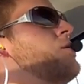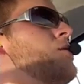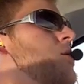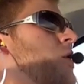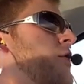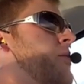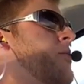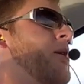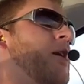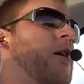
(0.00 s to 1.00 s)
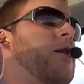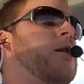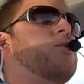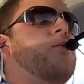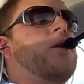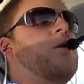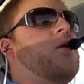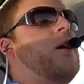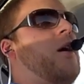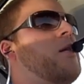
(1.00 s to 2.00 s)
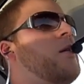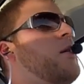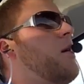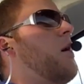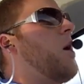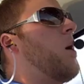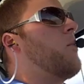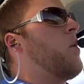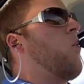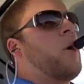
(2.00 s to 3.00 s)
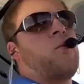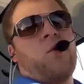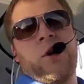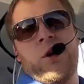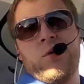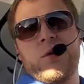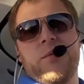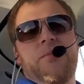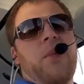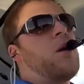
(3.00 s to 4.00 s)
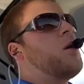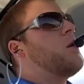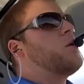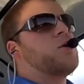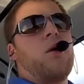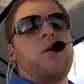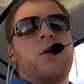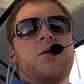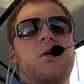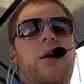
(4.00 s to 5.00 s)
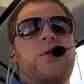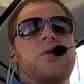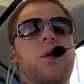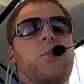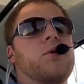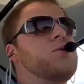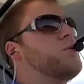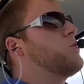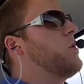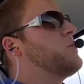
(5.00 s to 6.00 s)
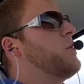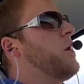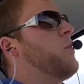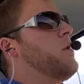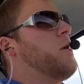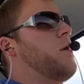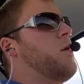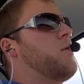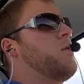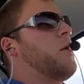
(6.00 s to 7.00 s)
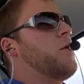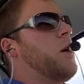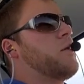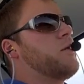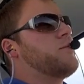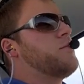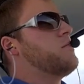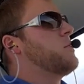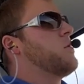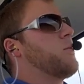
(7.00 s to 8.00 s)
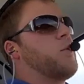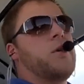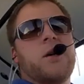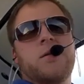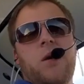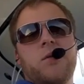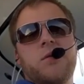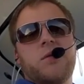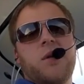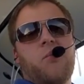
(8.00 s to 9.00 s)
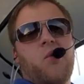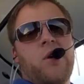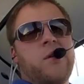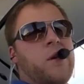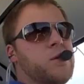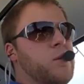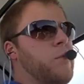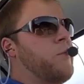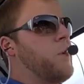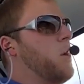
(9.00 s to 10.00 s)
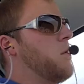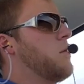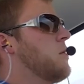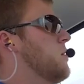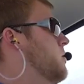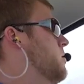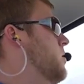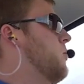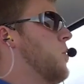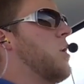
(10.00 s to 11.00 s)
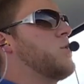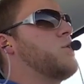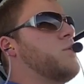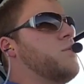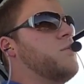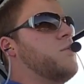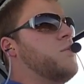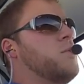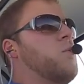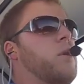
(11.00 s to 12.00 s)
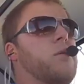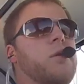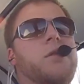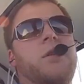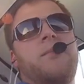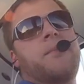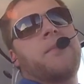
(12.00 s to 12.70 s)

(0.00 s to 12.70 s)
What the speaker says: starting from the beginning, I guess, when we can look at when we're going to use it. So this is obviously a personal choice, but I'm going to tell you, I've got 3,000 hours in this airplane as of March 2013.